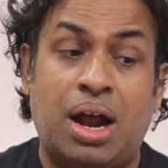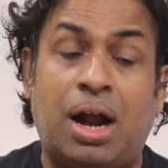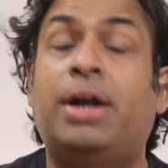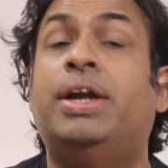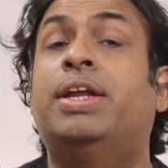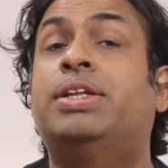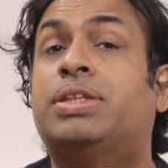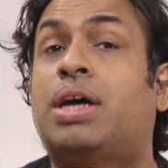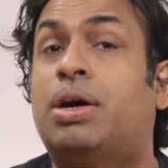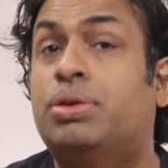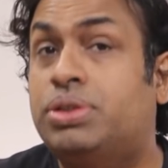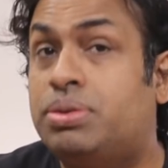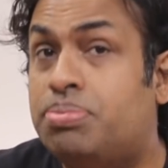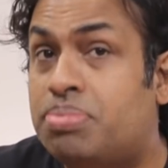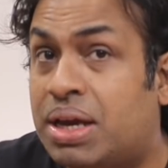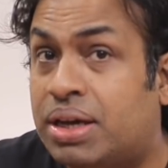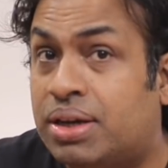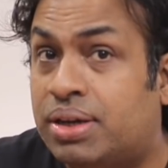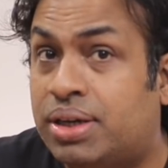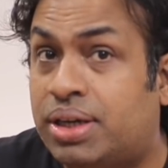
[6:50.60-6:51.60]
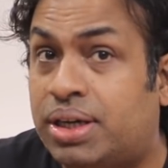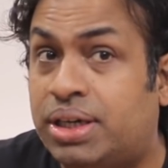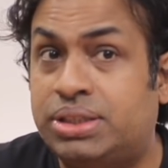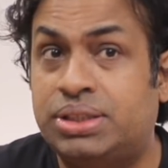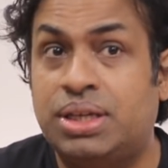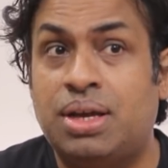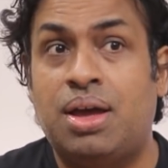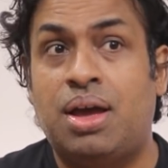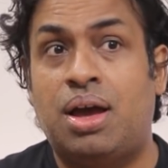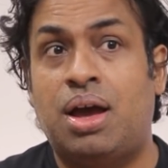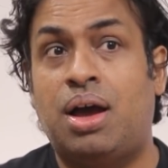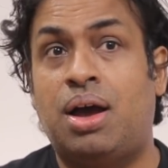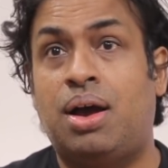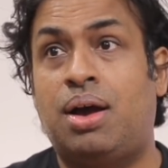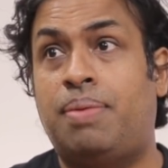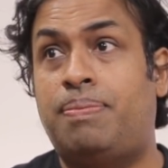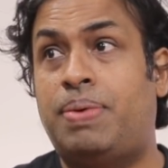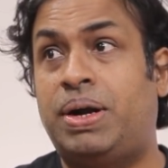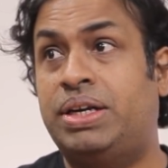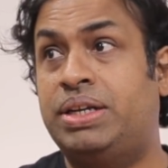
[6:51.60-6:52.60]
under 1000 megahertz,
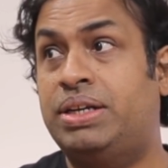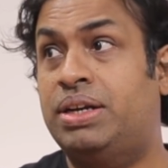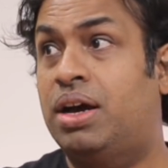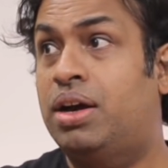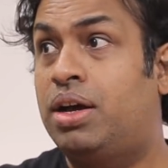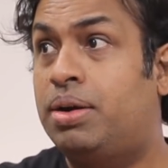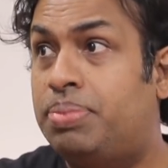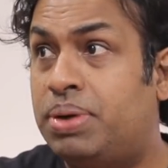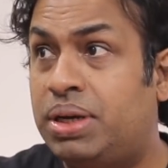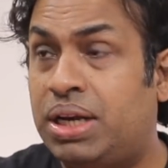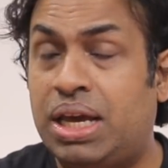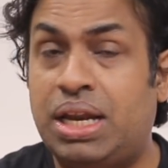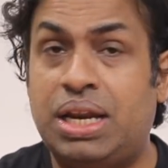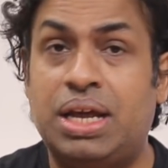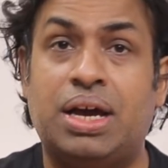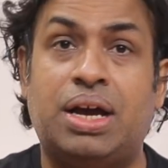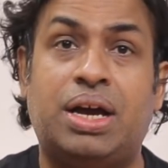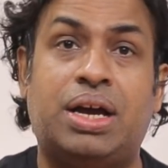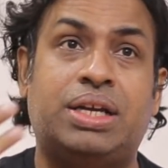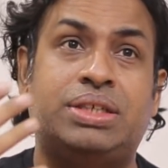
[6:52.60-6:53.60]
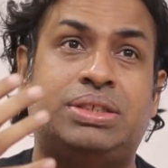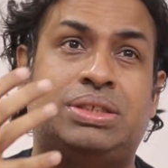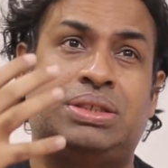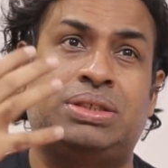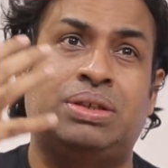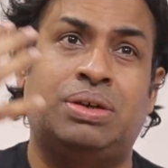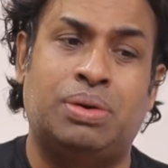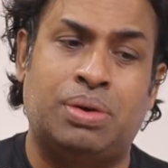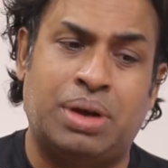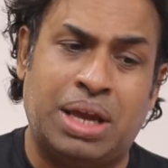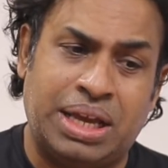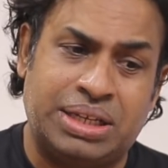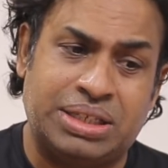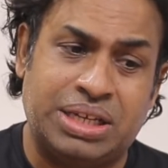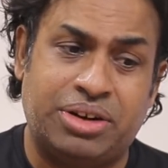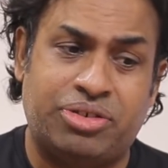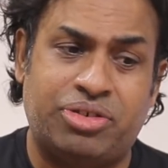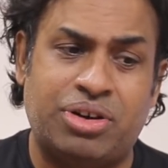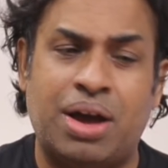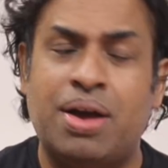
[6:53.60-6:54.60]
but in urban areas,
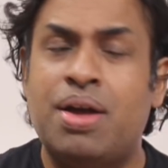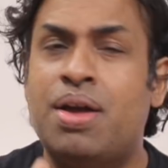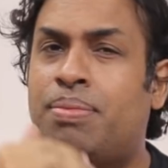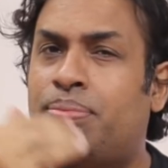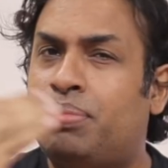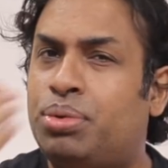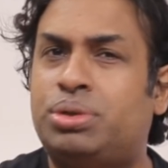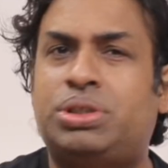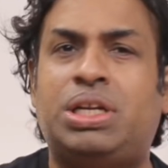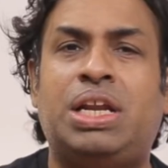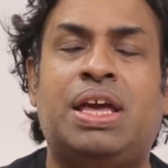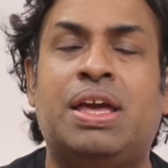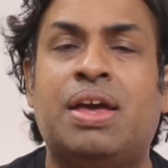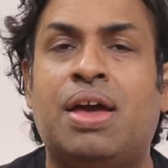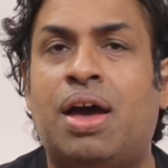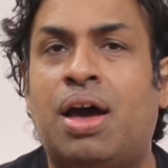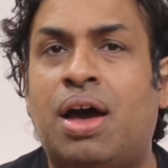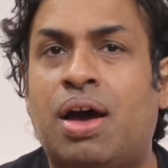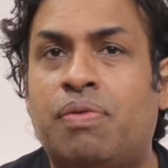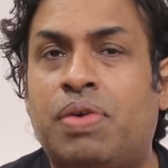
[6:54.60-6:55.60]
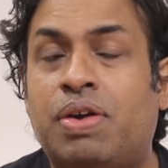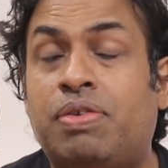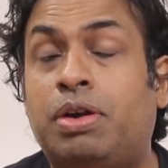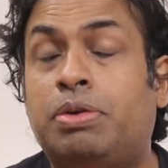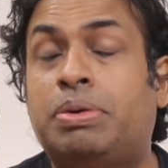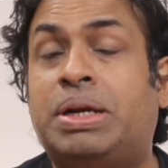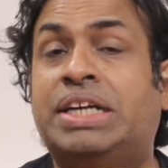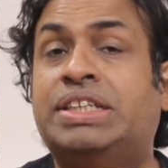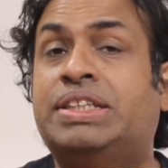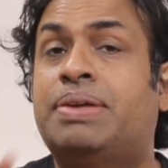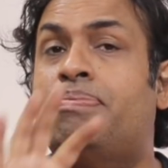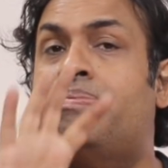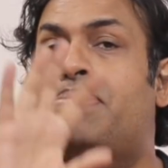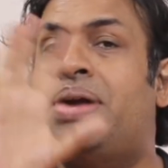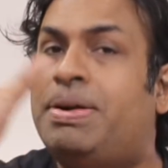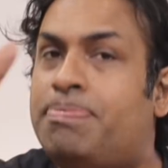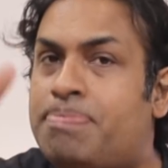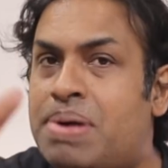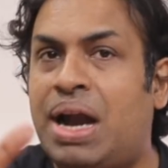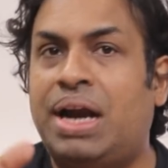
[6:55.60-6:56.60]
etc., mostly we will get the
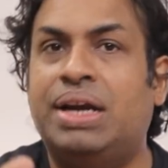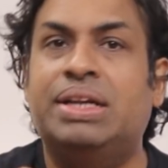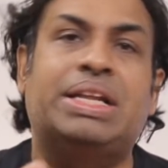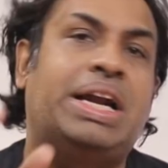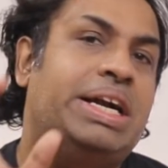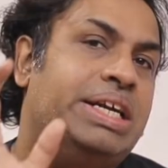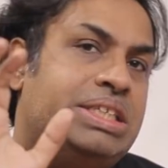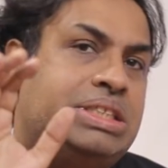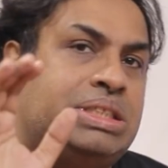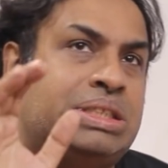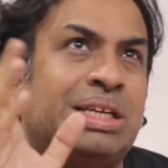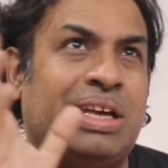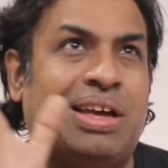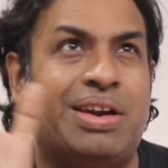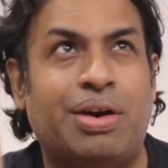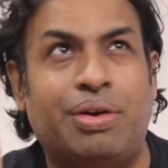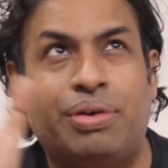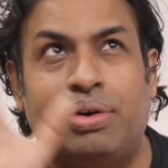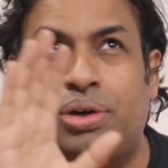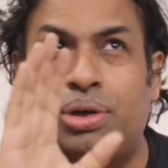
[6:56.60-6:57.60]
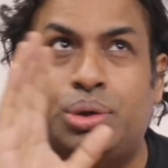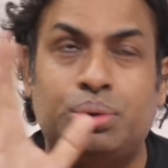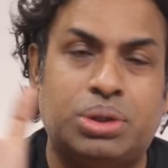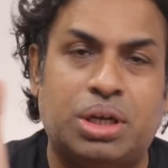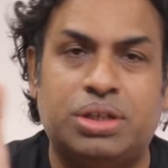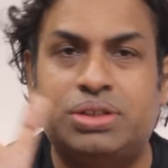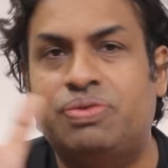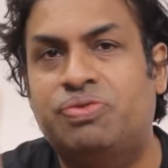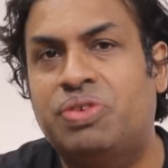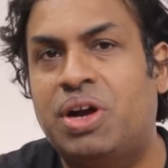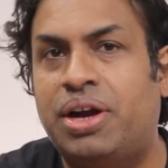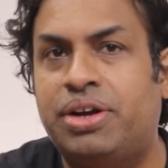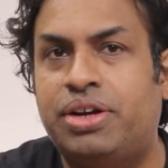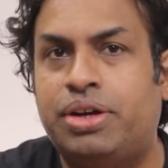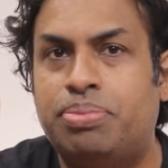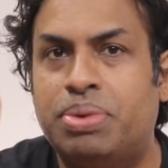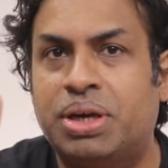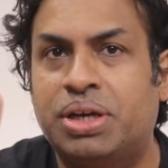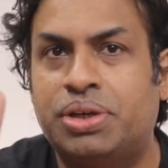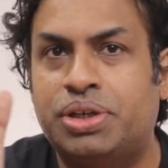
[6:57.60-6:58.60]
mid band, that is around
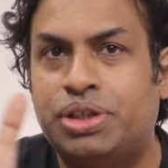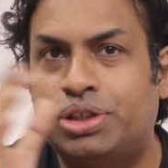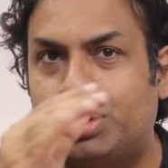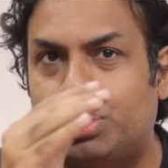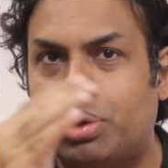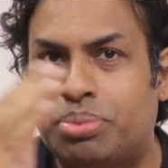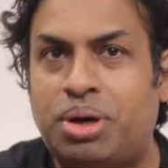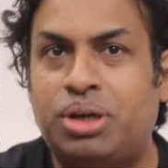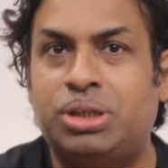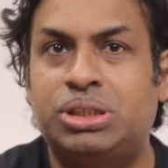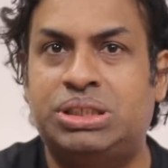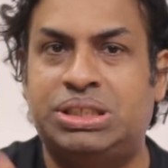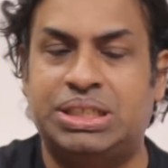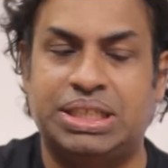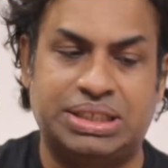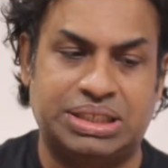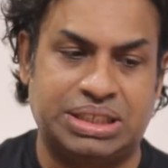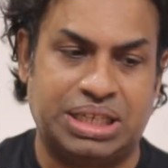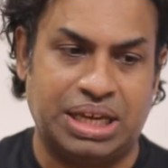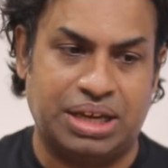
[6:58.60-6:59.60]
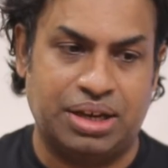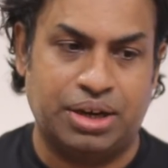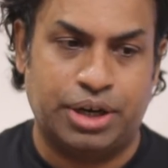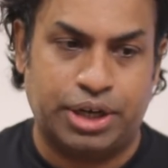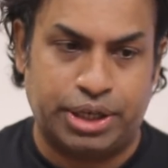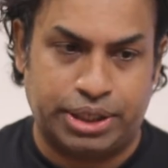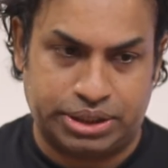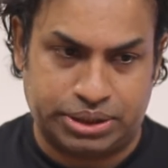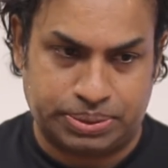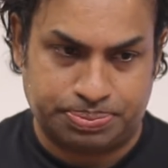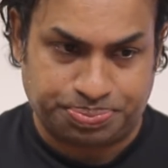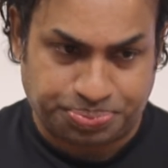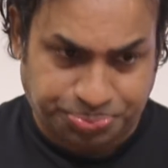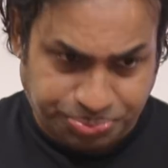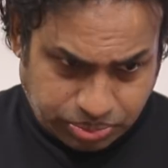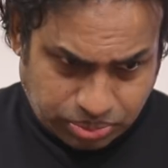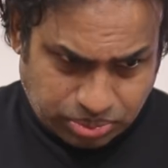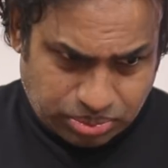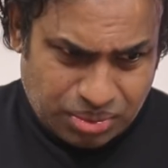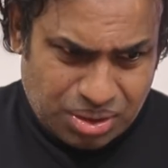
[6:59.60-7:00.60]
2500 megahertz to about 6 gigahertz.
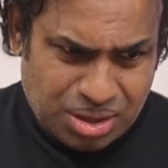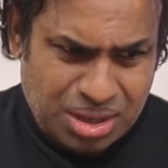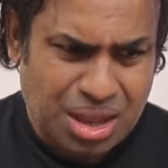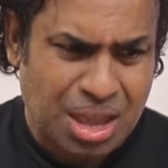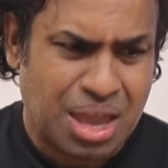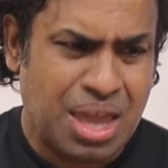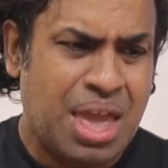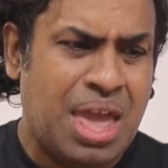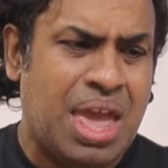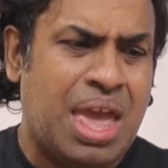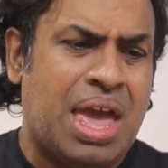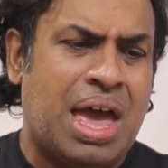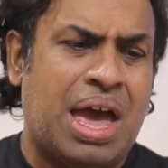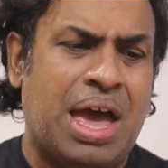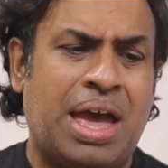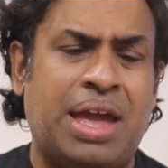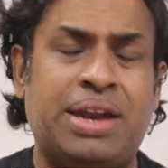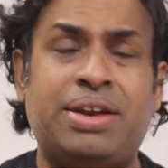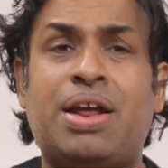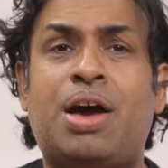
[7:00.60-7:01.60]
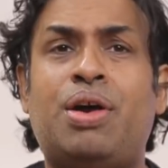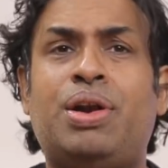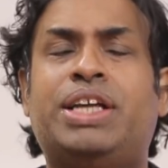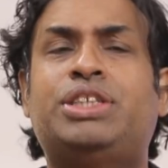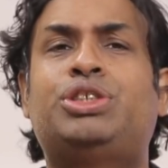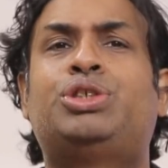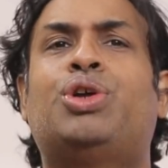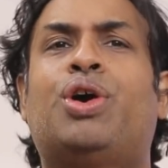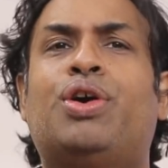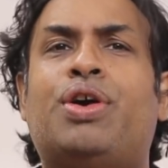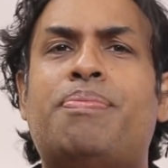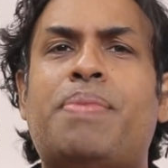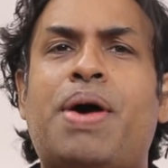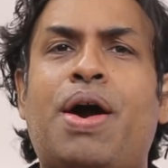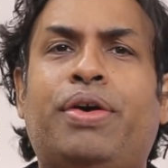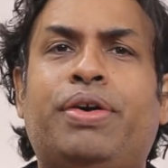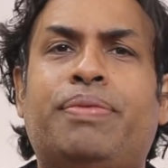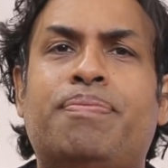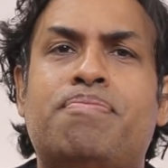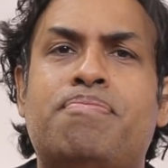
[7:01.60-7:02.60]
And now let's talk
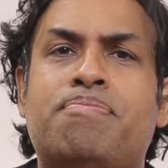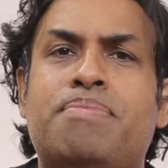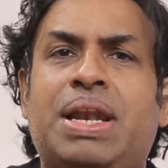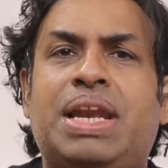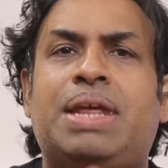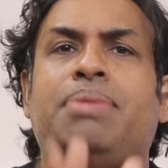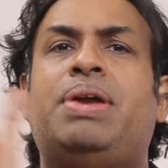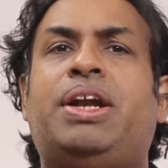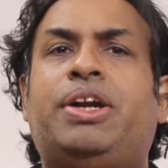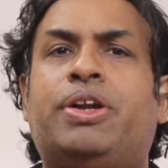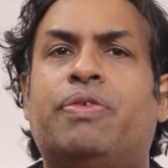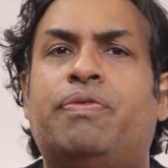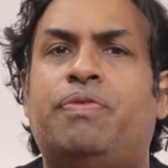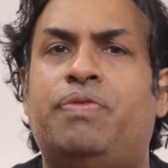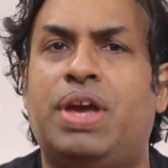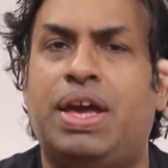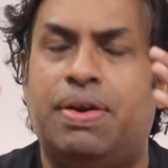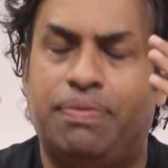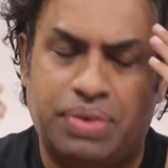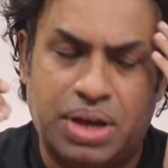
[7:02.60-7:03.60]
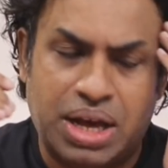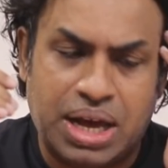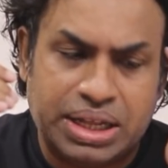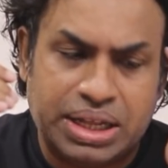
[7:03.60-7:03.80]
about millimeter wave.